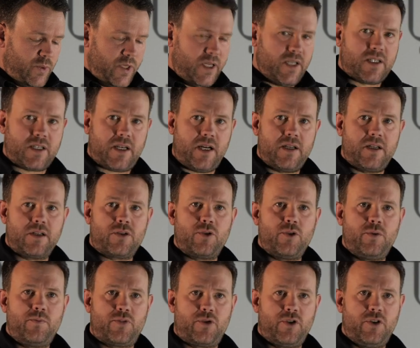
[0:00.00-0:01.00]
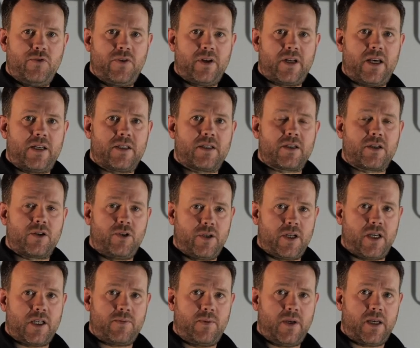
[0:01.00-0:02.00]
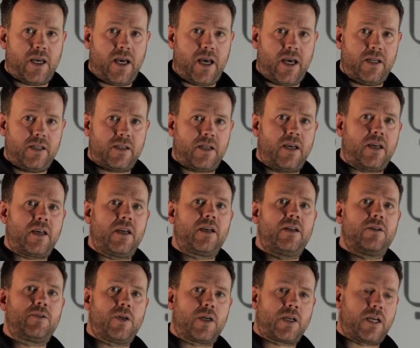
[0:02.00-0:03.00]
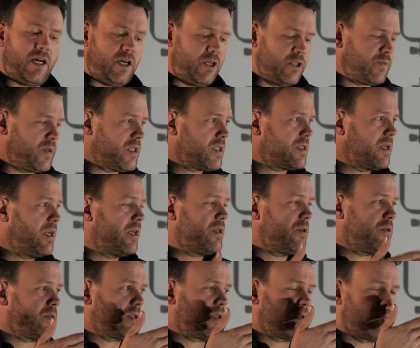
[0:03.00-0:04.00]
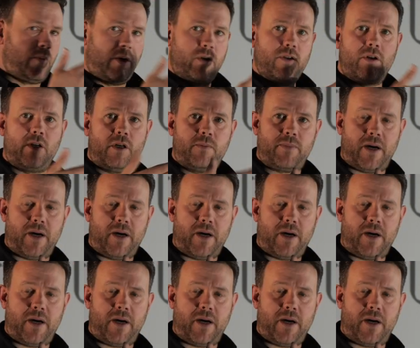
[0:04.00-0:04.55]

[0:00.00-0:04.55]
we decided to improve it as good as we can, taking into account we're still using mono or